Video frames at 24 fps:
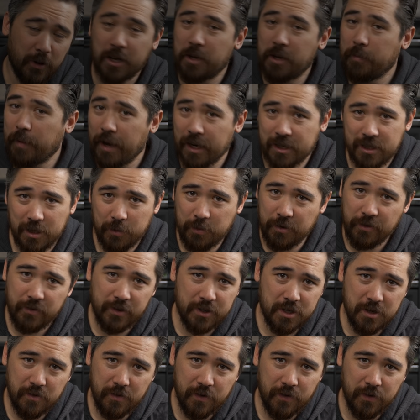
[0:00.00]
Welcome back, DPReview
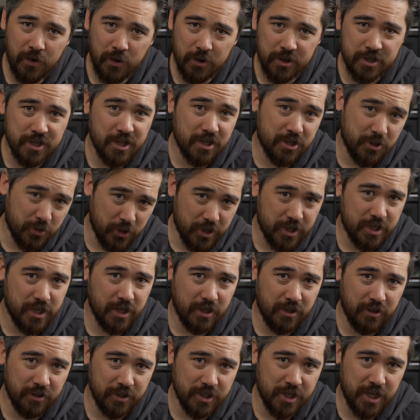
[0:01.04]
TV viewers. It's Chris
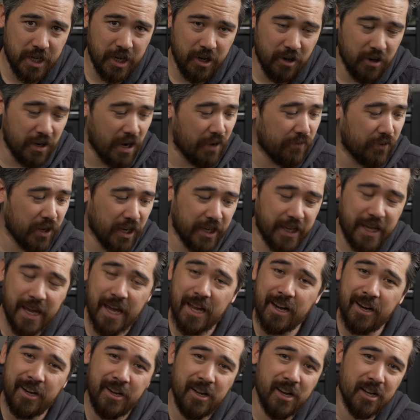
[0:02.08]
Niccolls here, and I've got a
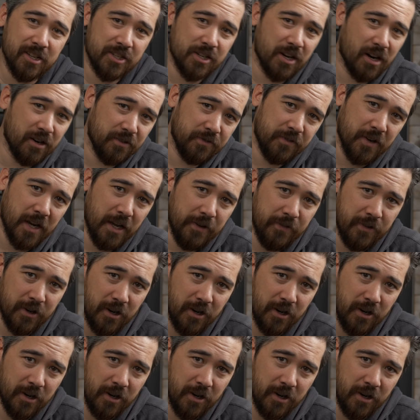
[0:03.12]
Canon EOS R5